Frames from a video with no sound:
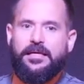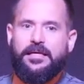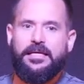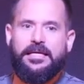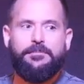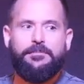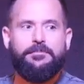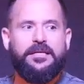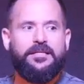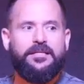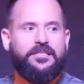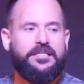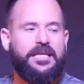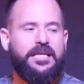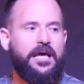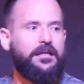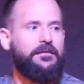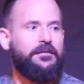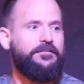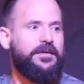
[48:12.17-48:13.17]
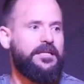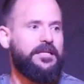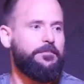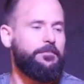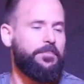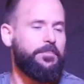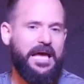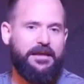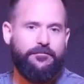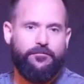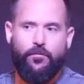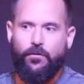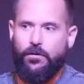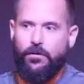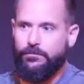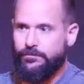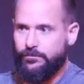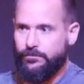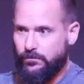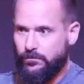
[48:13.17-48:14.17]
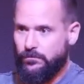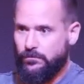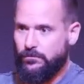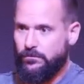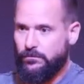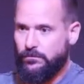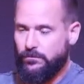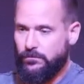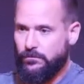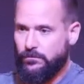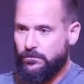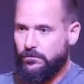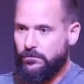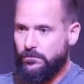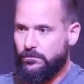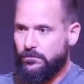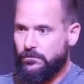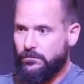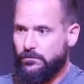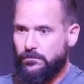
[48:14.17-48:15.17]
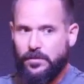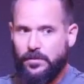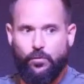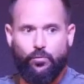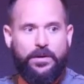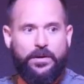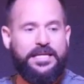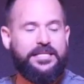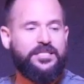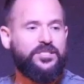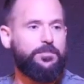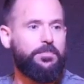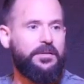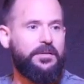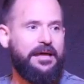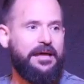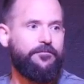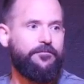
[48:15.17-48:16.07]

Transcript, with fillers: It means an elevated platform, a raised platform.